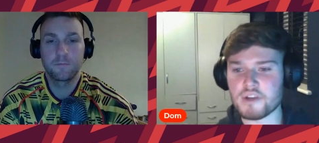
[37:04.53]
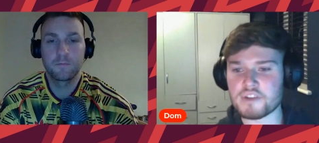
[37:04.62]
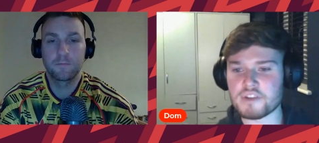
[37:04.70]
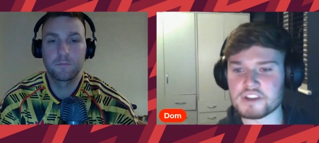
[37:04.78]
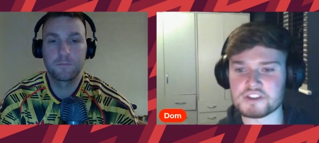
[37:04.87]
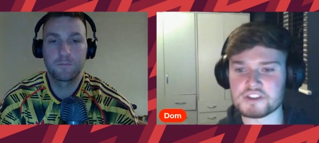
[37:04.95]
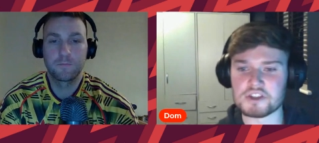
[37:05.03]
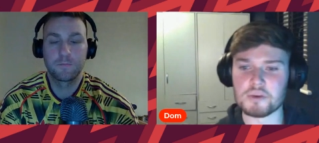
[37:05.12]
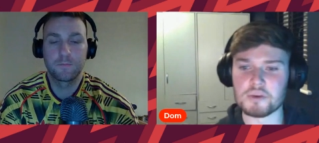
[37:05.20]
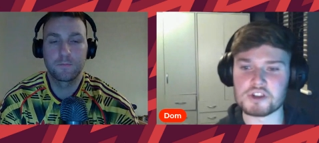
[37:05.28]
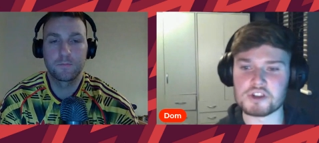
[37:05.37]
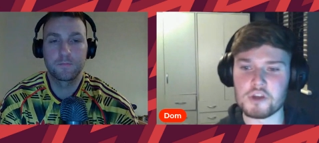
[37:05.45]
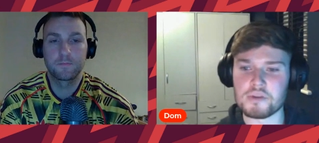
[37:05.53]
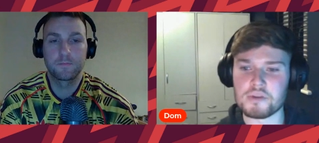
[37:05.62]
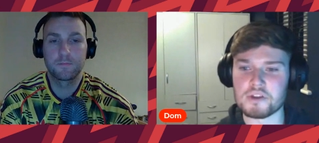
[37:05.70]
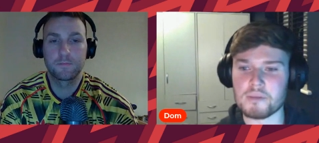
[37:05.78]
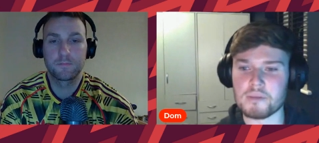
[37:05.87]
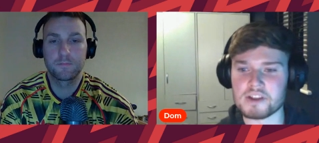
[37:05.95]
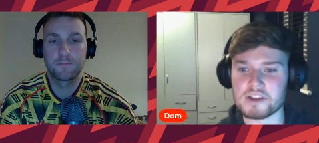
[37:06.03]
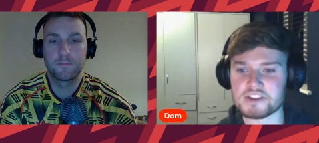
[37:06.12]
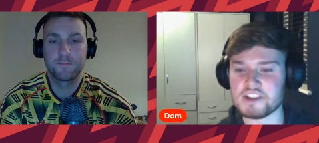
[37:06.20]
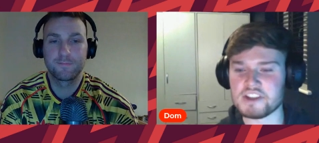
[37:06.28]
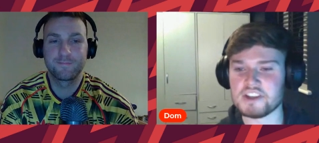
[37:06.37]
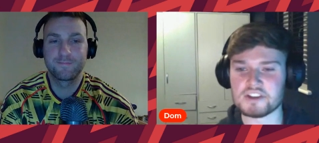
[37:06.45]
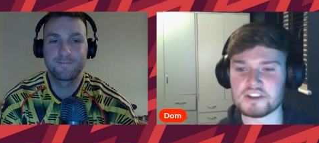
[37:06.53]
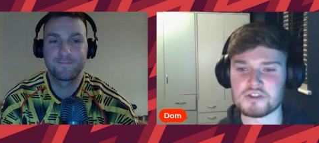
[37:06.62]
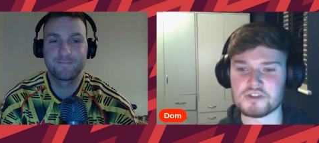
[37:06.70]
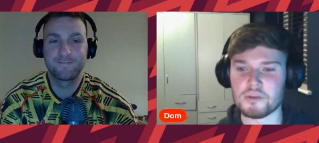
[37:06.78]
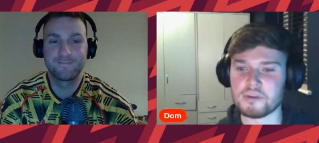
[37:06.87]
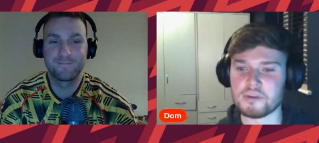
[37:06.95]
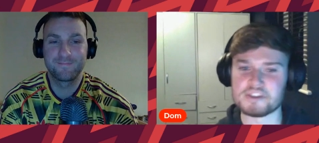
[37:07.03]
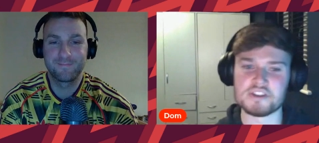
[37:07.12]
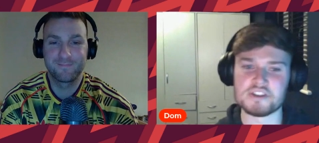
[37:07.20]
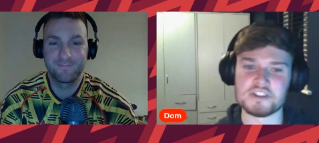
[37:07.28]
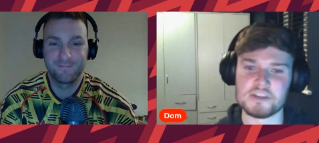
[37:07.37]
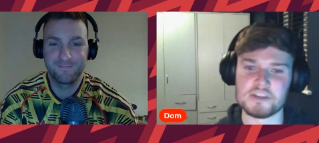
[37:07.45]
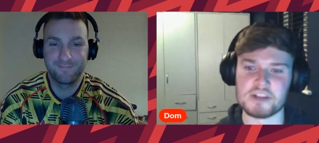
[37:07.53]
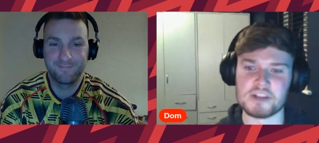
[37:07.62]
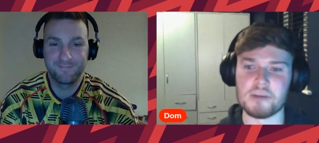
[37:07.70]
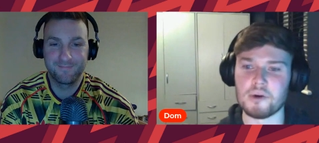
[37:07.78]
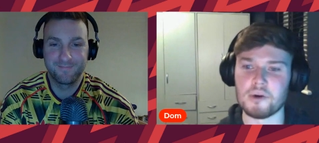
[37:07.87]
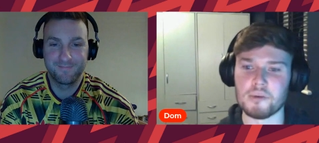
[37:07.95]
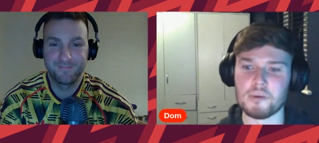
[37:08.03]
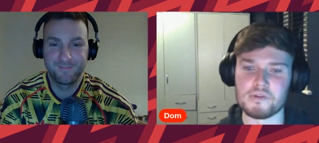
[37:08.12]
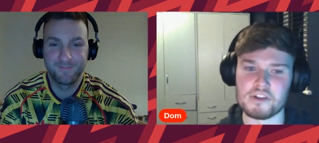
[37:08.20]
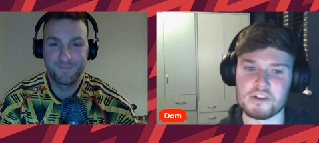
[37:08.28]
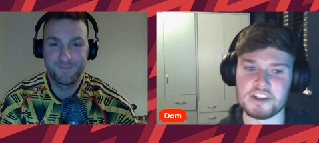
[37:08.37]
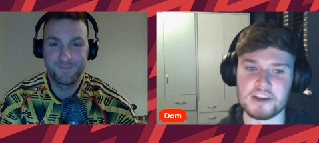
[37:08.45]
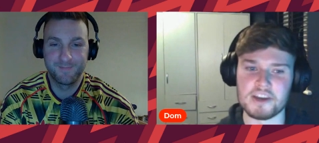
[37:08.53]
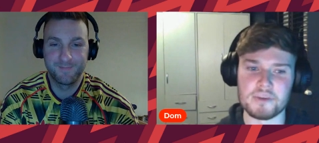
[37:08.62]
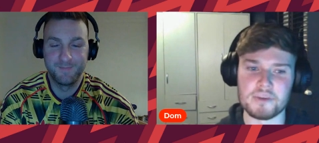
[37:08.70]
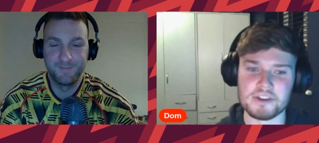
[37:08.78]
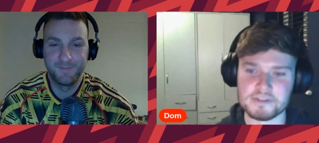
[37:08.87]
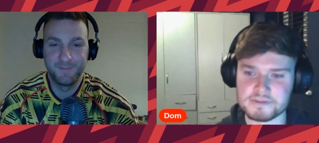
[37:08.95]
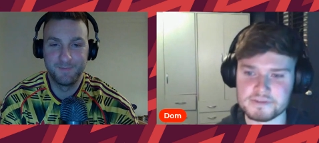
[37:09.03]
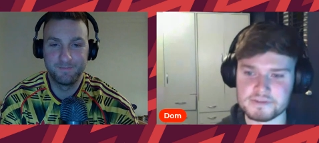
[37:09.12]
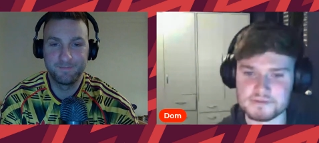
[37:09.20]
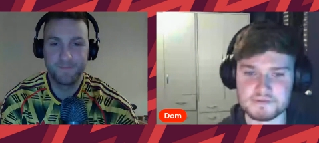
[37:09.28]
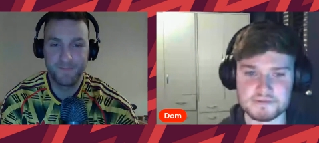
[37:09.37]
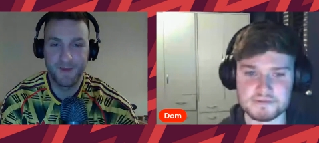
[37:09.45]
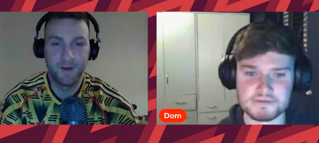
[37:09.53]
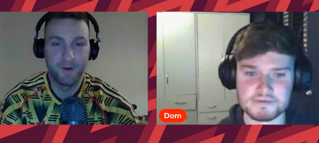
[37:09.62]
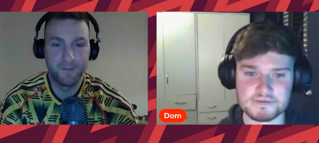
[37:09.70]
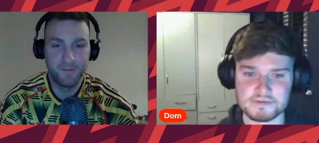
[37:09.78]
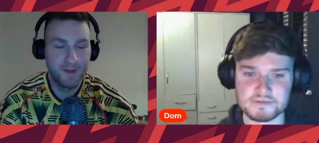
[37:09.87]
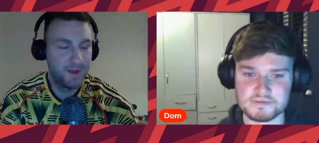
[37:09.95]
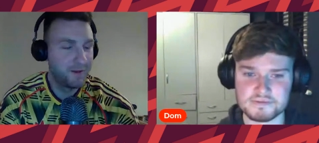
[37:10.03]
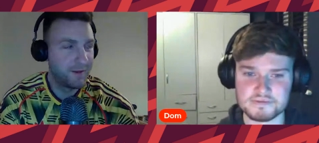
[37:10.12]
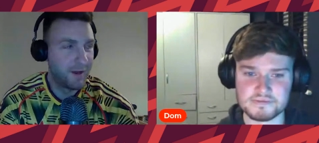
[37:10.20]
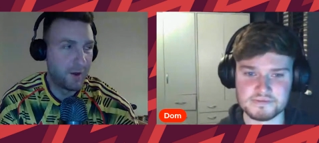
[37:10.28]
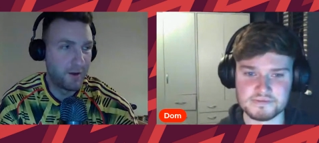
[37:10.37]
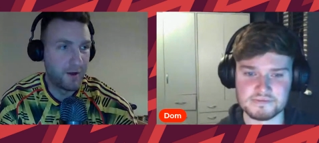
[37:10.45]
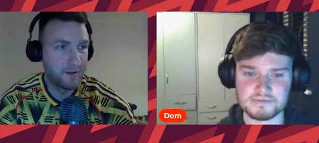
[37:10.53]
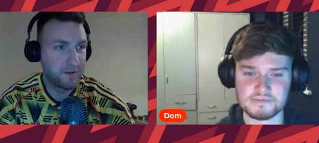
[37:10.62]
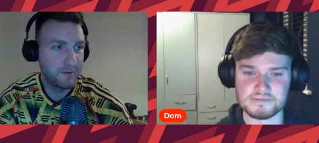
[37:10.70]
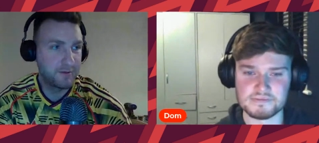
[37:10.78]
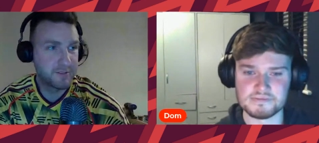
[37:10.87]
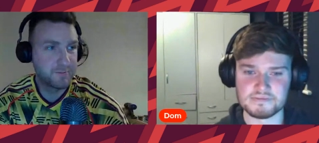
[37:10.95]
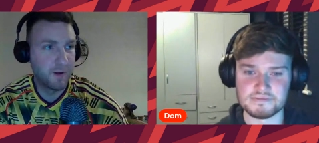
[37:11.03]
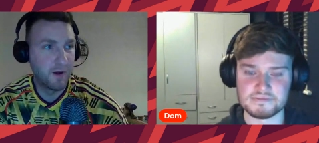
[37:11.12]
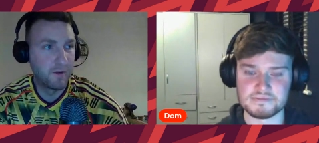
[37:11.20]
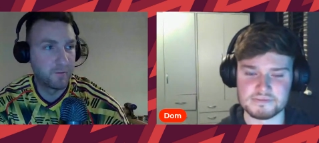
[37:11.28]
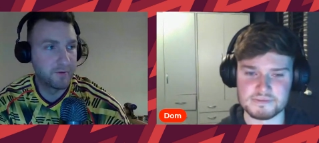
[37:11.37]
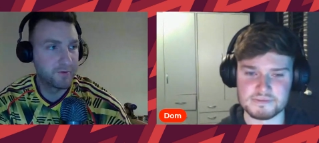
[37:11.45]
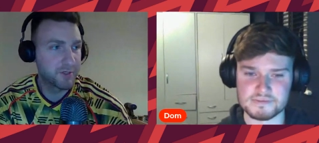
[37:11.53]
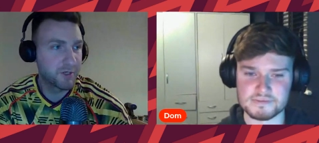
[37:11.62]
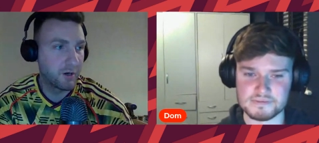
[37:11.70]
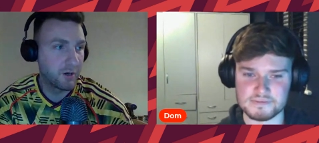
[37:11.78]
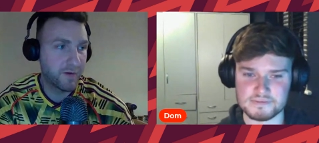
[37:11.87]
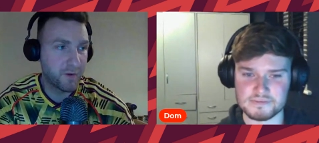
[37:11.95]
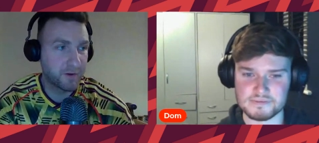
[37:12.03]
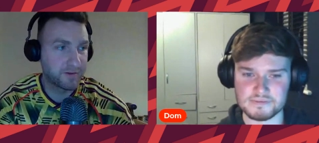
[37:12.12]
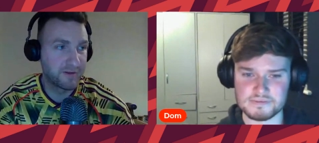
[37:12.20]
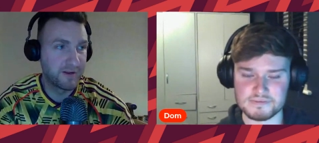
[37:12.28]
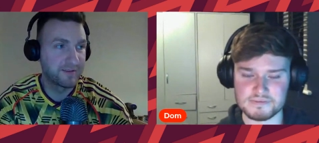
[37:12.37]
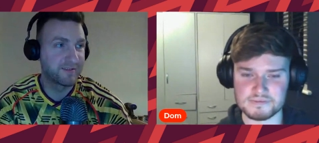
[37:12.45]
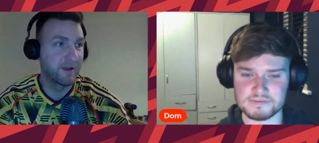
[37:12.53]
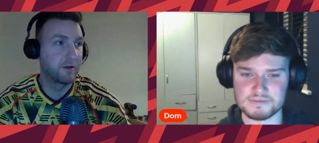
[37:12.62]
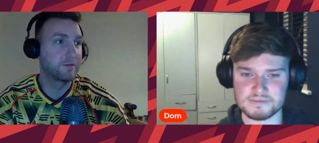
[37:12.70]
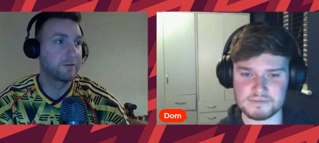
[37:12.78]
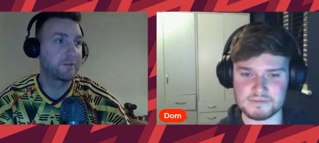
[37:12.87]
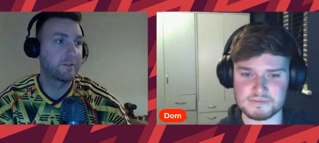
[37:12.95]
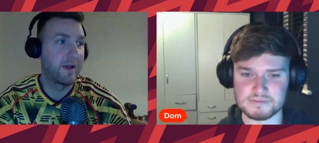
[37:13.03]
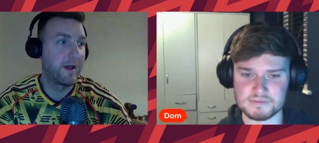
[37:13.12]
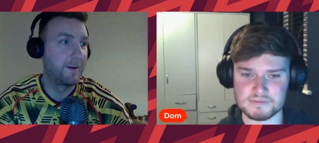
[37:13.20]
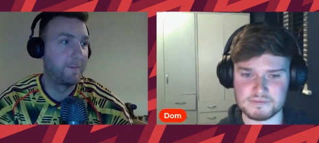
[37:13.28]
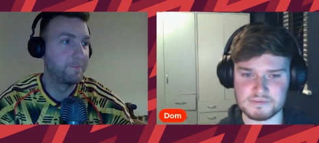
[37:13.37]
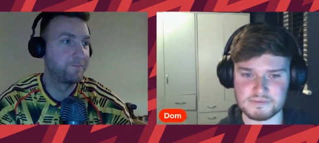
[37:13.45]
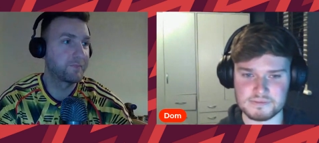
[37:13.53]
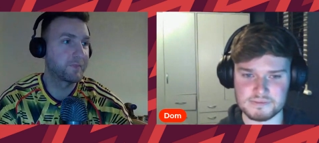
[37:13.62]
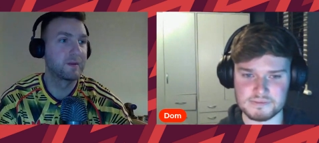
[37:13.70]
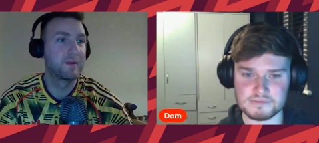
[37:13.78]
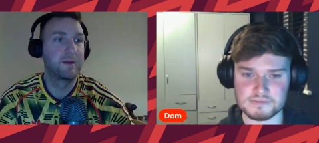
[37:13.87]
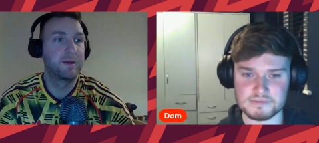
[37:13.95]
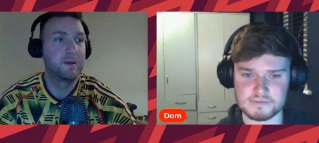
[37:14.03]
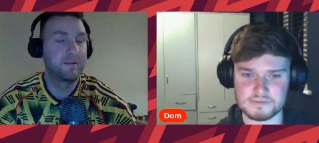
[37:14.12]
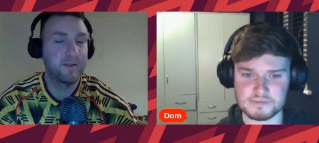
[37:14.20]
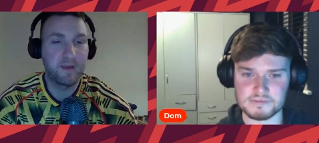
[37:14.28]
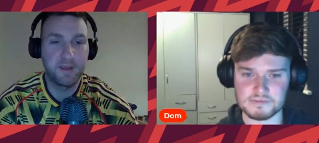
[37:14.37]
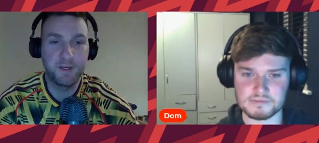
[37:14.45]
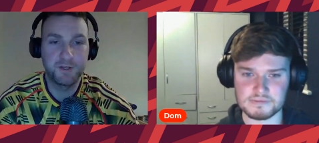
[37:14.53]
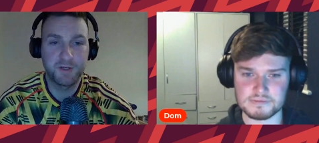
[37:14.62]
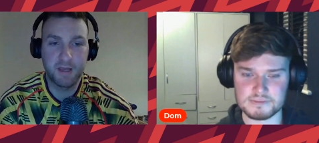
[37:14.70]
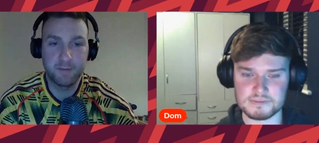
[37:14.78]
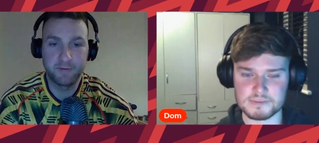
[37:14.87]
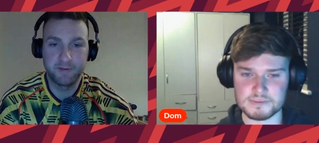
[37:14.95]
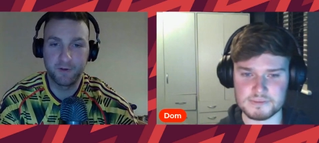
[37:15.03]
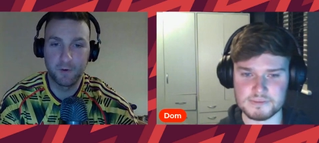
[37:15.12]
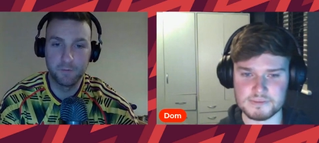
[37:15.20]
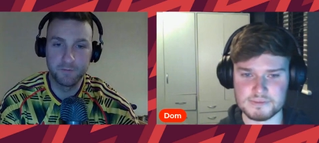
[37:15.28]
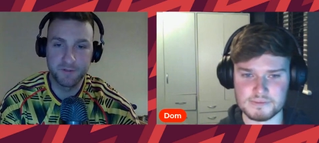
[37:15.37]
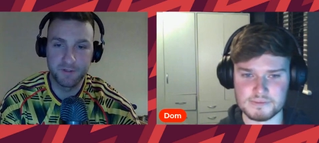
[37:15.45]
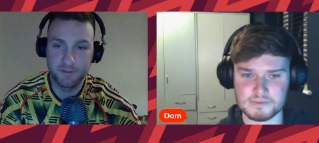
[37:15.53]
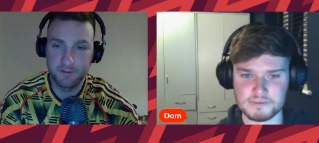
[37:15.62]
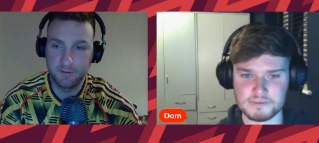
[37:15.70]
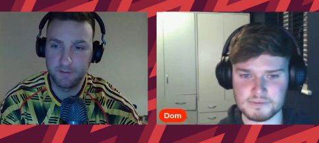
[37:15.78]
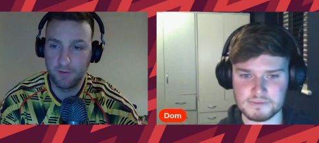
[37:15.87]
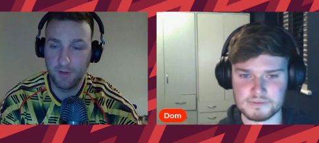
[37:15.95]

Speaker 1: our fingers too much, hoping that Man City are going to drop points to teams like Bournemouth, really, can we? No,
Speaker 2: no, no, you, you're spot on. We've just got to focus on ourselves, um, take each game as it comes, and